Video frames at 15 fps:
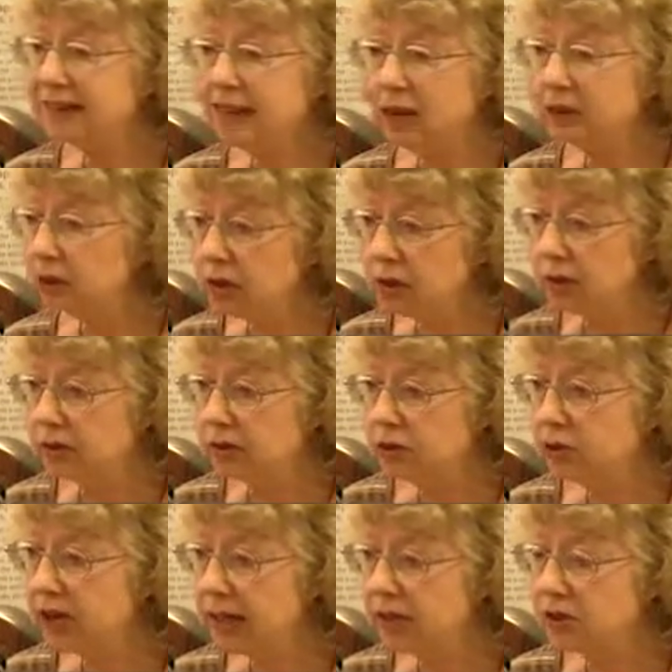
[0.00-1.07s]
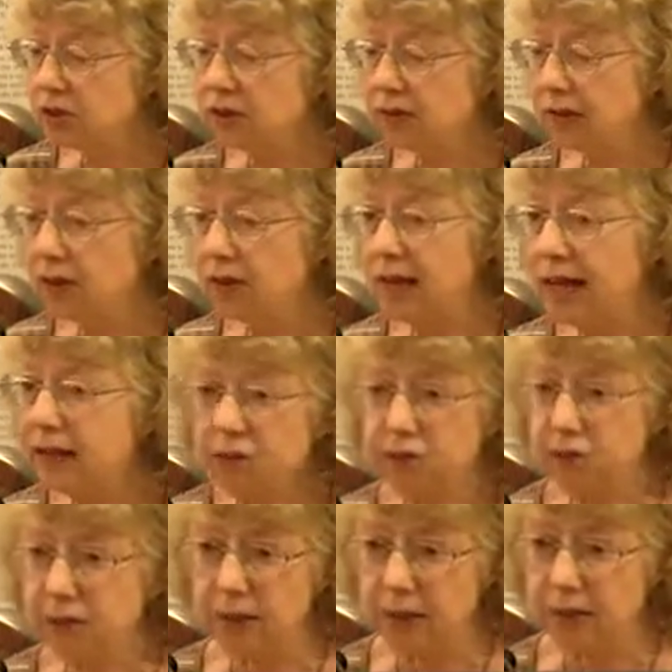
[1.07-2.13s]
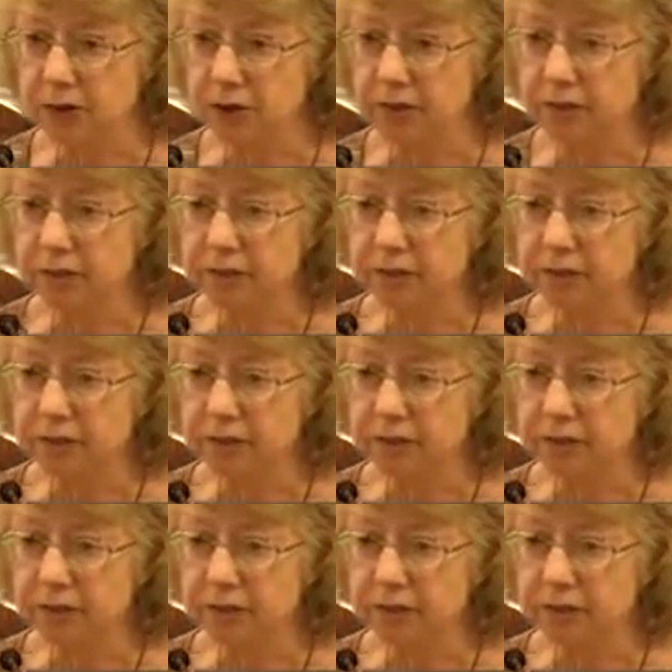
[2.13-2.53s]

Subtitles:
not good. You're changing their energy budget.